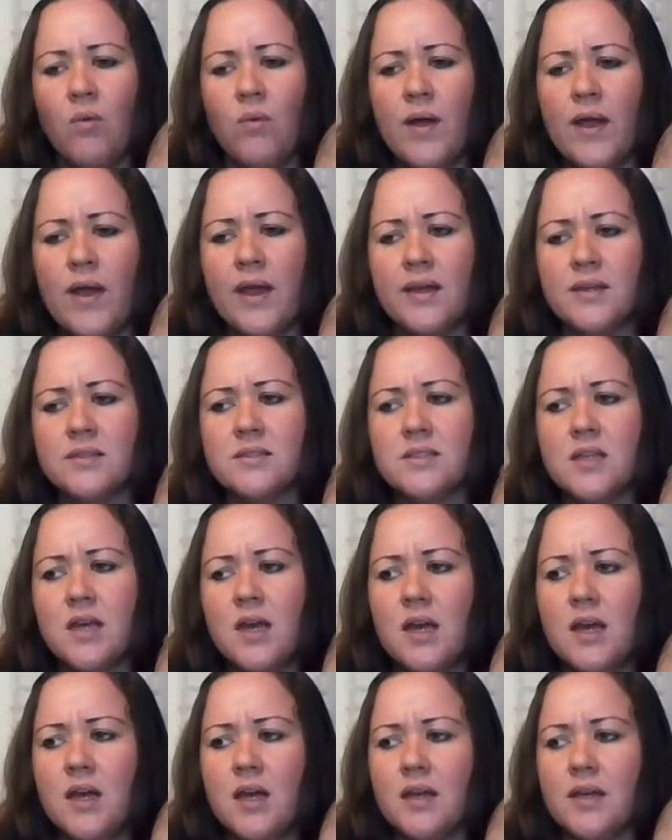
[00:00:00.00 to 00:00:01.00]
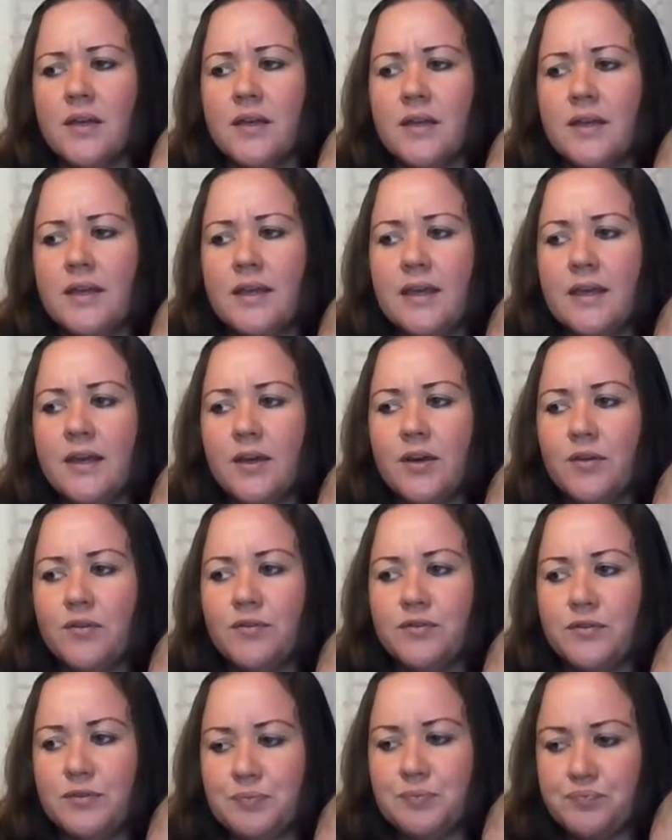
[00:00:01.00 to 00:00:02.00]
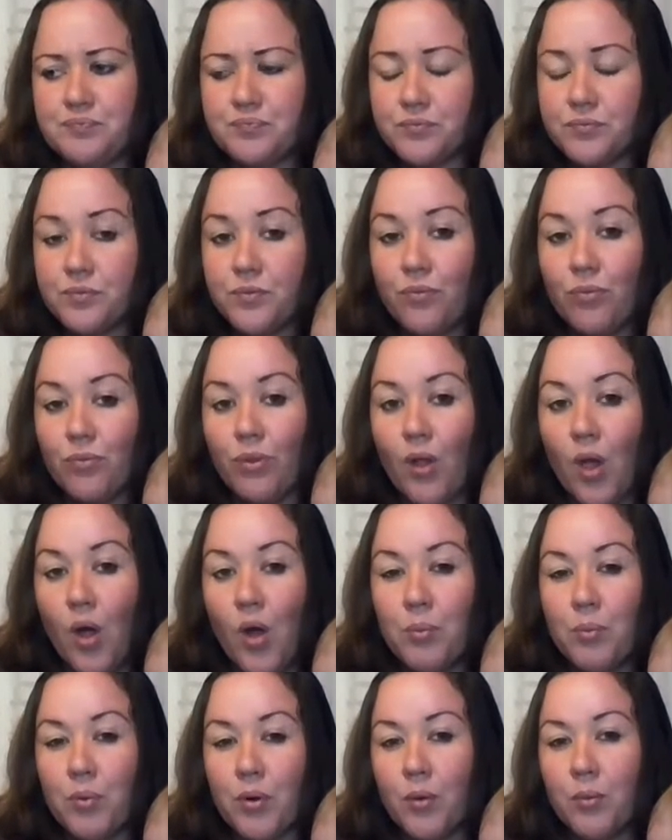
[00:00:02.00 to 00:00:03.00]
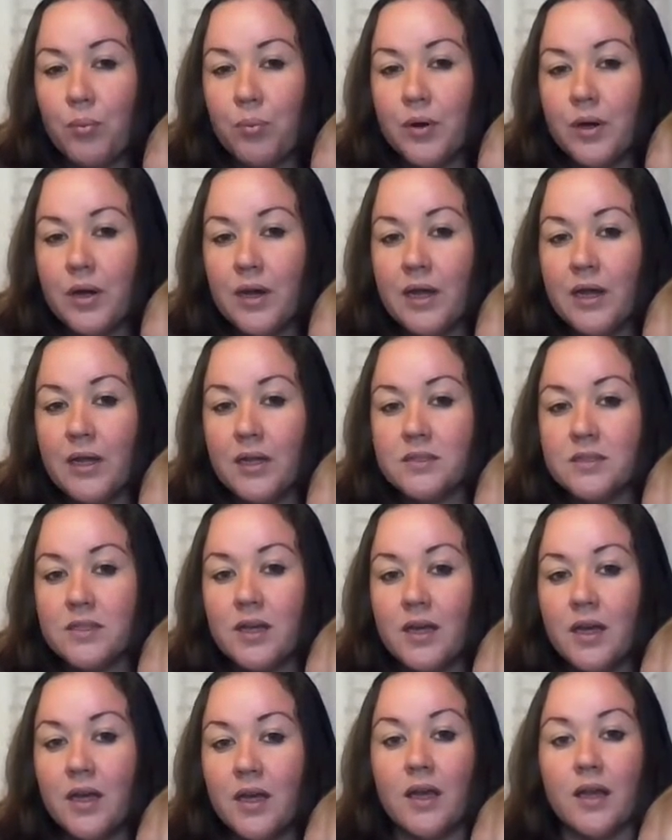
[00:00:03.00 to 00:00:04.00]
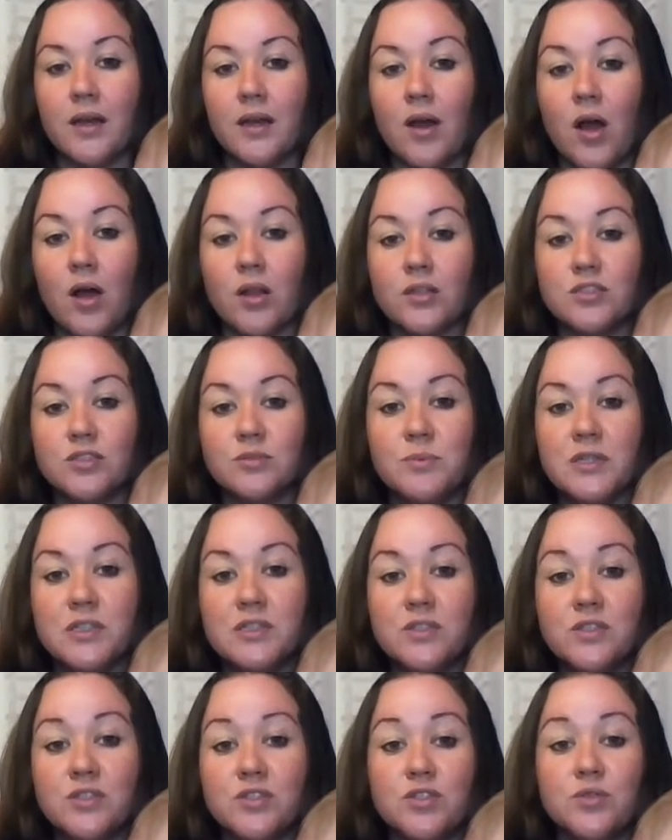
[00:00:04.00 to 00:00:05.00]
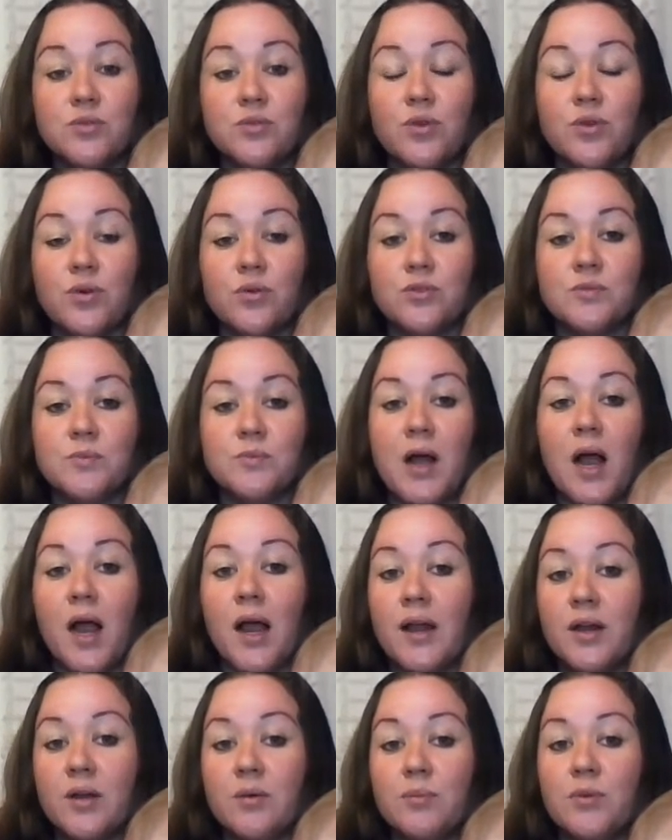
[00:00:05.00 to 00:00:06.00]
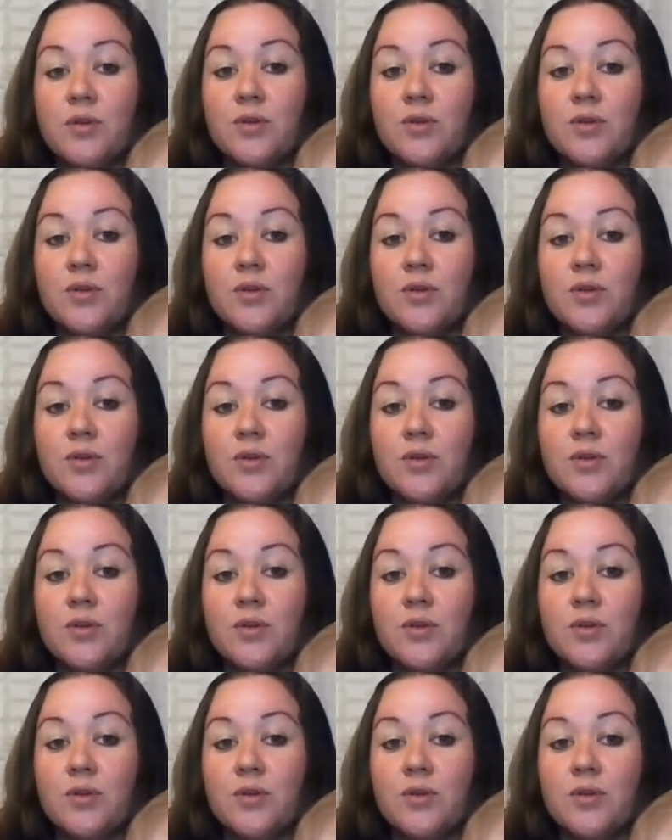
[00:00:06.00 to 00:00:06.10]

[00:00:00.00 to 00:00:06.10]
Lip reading: always give appropriate acknowledgments to those behind them.